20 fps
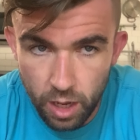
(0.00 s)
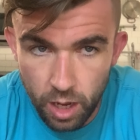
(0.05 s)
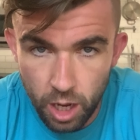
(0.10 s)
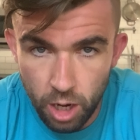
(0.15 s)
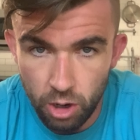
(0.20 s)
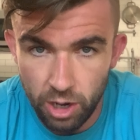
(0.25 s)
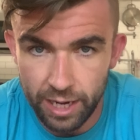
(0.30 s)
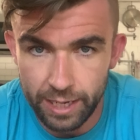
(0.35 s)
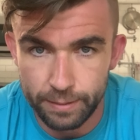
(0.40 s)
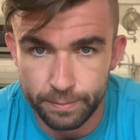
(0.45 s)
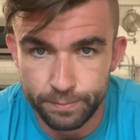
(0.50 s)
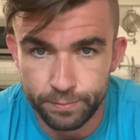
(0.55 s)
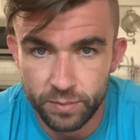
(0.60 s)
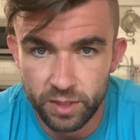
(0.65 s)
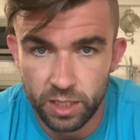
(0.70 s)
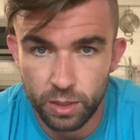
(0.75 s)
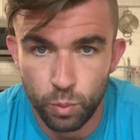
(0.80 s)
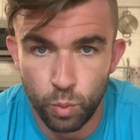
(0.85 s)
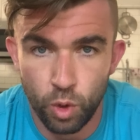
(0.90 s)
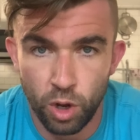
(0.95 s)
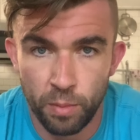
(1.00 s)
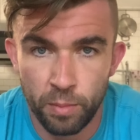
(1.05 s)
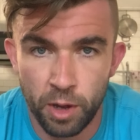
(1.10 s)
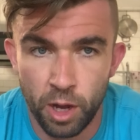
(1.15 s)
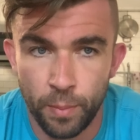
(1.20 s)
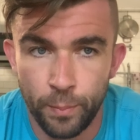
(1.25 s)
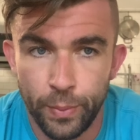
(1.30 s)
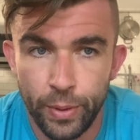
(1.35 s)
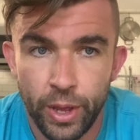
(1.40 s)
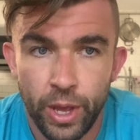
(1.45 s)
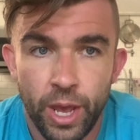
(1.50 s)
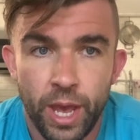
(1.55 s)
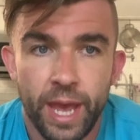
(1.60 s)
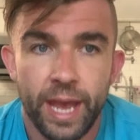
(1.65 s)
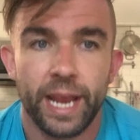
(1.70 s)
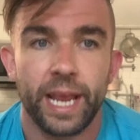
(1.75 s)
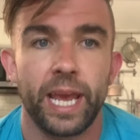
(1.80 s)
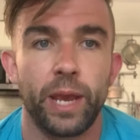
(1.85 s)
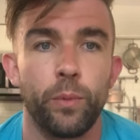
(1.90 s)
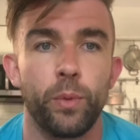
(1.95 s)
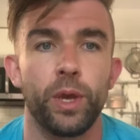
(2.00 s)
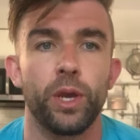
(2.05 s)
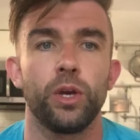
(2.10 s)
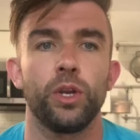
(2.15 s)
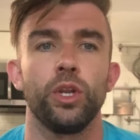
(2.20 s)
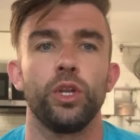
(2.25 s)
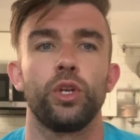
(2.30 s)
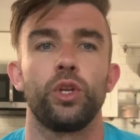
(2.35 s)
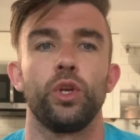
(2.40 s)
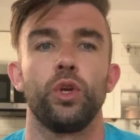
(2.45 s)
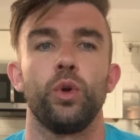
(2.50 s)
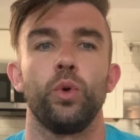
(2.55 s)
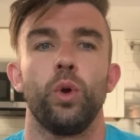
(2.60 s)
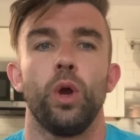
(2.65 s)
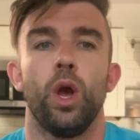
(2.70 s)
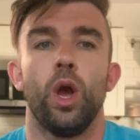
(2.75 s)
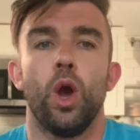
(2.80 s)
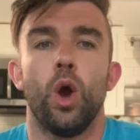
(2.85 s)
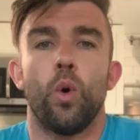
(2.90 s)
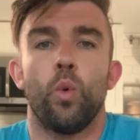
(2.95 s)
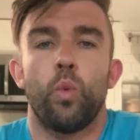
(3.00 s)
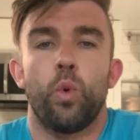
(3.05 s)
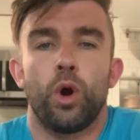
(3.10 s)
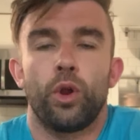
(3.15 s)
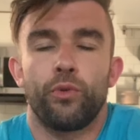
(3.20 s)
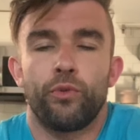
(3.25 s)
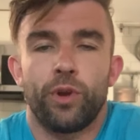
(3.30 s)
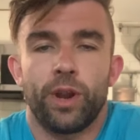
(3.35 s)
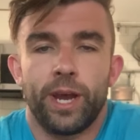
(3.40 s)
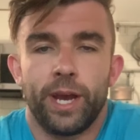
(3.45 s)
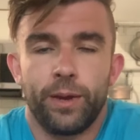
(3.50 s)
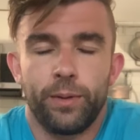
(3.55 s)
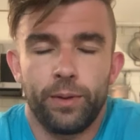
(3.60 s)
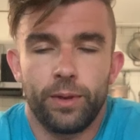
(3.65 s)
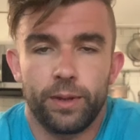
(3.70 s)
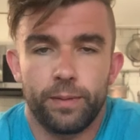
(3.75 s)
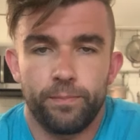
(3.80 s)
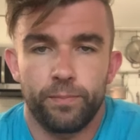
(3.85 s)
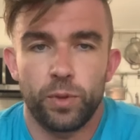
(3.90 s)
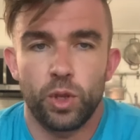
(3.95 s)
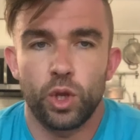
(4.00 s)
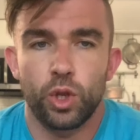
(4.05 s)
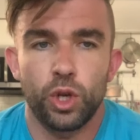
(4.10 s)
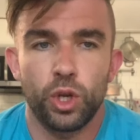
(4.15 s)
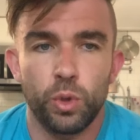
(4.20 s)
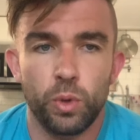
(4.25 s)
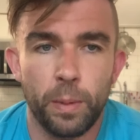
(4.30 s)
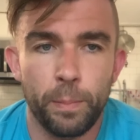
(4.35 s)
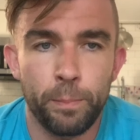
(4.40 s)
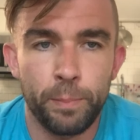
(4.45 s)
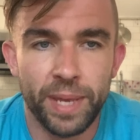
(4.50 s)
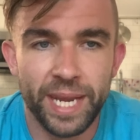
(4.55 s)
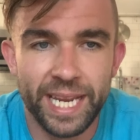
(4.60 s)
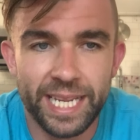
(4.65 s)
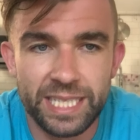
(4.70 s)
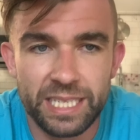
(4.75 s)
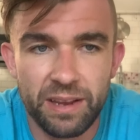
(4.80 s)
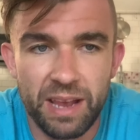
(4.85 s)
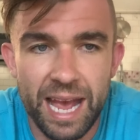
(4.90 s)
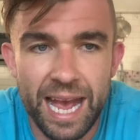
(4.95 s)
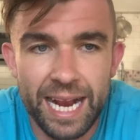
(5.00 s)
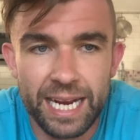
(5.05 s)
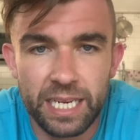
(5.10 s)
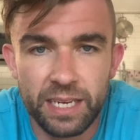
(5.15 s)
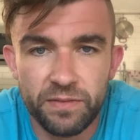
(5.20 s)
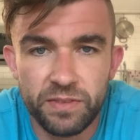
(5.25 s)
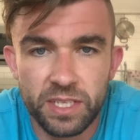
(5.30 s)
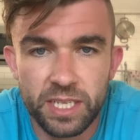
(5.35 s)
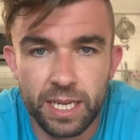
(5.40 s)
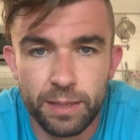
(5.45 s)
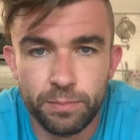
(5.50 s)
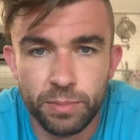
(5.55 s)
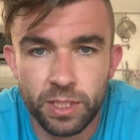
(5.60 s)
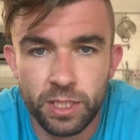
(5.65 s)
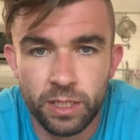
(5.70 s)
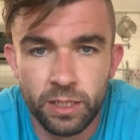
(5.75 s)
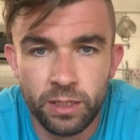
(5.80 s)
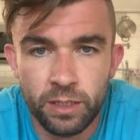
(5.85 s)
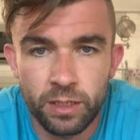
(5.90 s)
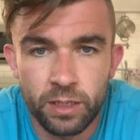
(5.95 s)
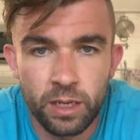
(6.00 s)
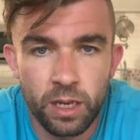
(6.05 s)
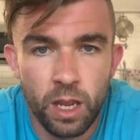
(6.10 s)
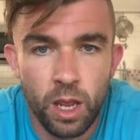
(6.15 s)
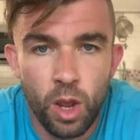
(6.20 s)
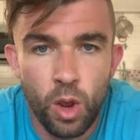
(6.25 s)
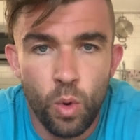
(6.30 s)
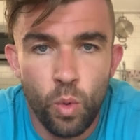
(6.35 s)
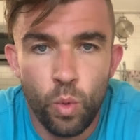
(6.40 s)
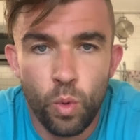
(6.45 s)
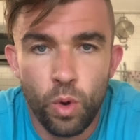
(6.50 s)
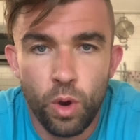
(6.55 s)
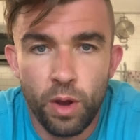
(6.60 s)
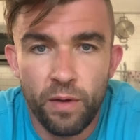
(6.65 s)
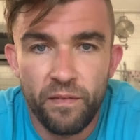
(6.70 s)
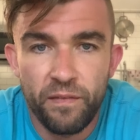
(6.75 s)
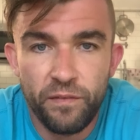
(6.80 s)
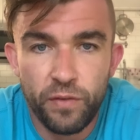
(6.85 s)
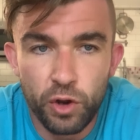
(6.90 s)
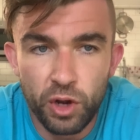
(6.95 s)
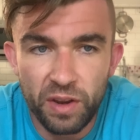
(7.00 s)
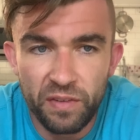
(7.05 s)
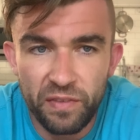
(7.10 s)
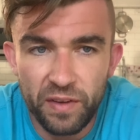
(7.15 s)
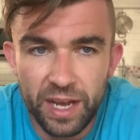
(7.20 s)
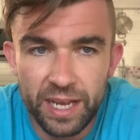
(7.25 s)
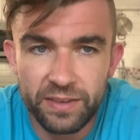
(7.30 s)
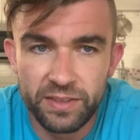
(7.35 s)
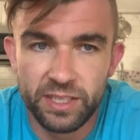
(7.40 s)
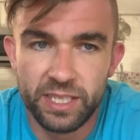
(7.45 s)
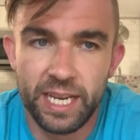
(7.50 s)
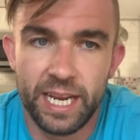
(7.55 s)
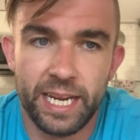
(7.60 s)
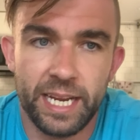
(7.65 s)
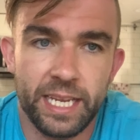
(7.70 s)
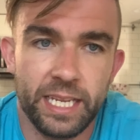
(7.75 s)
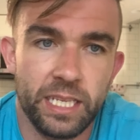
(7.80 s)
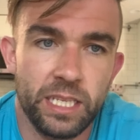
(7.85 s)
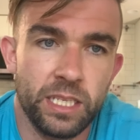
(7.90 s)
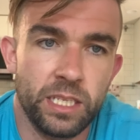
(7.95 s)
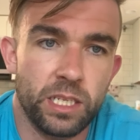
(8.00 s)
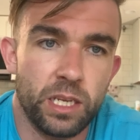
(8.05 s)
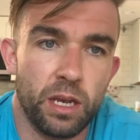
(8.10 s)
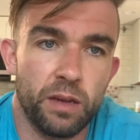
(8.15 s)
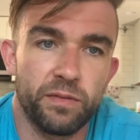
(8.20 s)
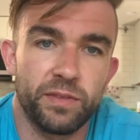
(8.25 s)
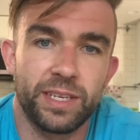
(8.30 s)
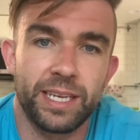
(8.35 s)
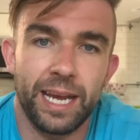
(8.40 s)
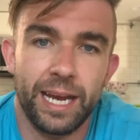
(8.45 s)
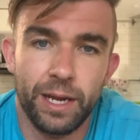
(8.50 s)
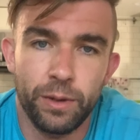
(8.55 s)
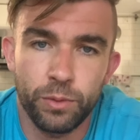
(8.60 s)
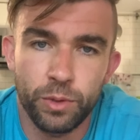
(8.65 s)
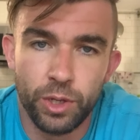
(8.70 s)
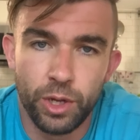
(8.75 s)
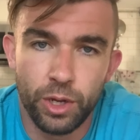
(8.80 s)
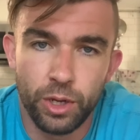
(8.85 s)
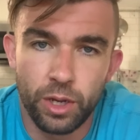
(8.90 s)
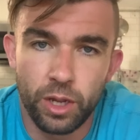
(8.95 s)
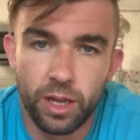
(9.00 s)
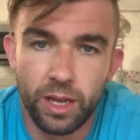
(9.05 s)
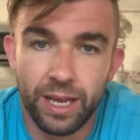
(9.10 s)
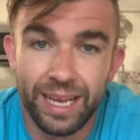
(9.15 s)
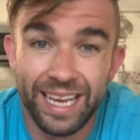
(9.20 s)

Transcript: All right, warm up. Okay, we're going to do one round. You're going to do a minute active Samson, 45 seconds of down dog